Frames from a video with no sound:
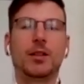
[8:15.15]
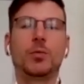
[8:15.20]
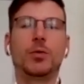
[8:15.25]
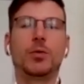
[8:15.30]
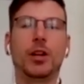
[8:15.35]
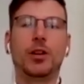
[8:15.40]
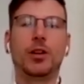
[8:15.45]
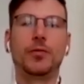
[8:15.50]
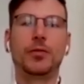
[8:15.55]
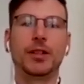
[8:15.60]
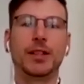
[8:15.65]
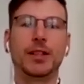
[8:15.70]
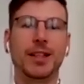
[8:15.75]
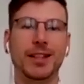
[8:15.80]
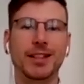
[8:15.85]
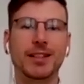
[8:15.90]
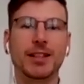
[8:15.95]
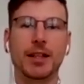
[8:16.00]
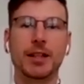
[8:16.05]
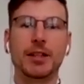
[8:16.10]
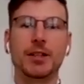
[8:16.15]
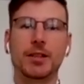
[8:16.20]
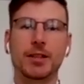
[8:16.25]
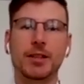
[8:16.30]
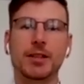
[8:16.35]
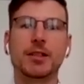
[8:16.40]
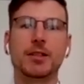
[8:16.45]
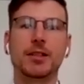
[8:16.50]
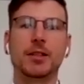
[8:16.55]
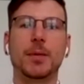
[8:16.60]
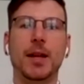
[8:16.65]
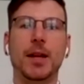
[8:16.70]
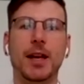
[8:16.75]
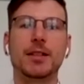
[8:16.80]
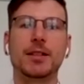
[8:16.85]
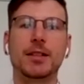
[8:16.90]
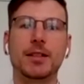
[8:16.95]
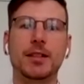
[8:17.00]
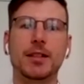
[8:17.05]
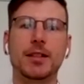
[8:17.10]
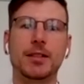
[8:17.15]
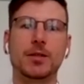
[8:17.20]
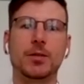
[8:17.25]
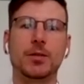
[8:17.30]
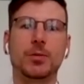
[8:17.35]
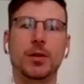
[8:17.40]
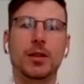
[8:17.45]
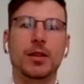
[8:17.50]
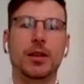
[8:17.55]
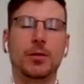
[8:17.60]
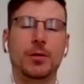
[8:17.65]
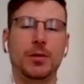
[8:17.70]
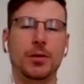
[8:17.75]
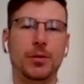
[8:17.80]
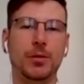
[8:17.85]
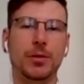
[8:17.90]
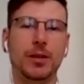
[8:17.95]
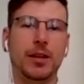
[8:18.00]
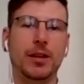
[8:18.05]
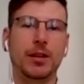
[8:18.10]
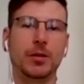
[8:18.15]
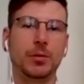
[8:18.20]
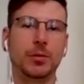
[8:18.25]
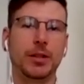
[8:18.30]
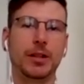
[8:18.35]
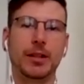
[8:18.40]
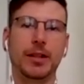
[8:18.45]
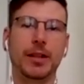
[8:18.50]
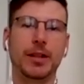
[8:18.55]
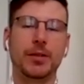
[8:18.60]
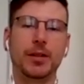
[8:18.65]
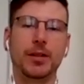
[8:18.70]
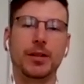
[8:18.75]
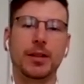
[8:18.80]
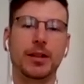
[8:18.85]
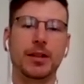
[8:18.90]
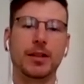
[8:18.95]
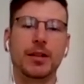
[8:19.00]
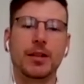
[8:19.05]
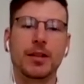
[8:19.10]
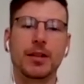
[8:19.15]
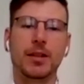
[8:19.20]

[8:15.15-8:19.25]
we offer the entire system as it is with our own hardware and everything.